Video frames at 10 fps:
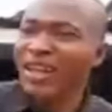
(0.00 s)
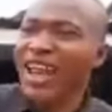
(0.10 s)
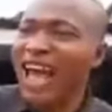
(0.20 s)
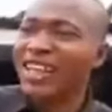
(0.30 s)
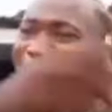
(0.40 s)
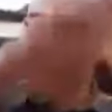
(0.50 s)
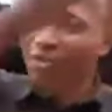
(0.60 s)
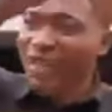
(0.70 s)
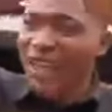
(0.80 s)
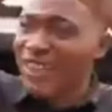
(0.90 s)
Let
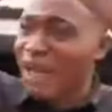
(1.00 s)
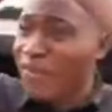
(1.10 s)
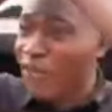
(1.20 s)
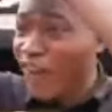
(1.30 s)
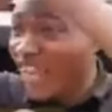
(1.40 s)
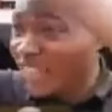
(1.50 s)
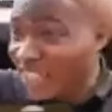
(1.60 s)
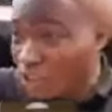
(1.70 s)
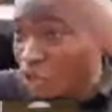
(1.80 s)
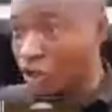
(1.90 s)
them divide
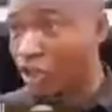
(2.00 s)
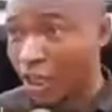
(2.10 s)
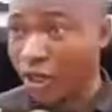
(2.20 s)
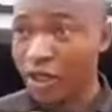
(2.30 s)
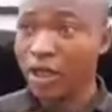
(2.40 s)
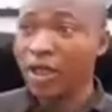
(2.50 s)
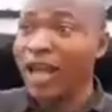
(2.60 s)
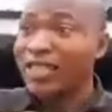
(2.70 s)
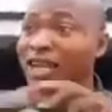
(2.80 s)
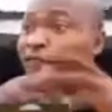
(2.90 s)
this country.
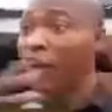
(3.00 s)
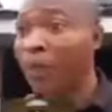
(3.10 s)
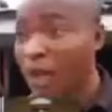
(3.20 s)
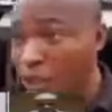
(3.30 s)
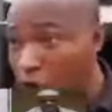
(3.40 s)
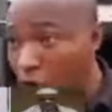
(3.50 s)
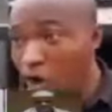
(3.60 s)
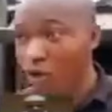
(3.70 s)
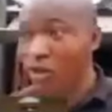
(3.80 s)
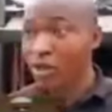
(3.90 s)
Let everybody
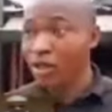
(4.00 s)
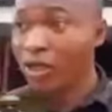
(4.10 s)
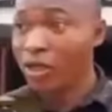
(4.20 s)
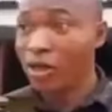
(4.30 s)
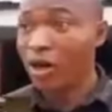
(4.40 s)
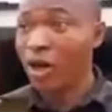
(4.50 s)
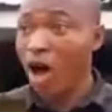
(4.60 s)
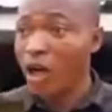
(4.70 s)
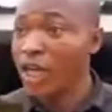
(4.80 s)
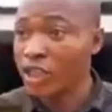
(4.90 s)
go
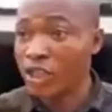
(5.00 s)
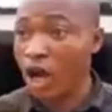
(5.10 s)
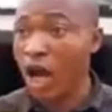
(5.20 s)
on his or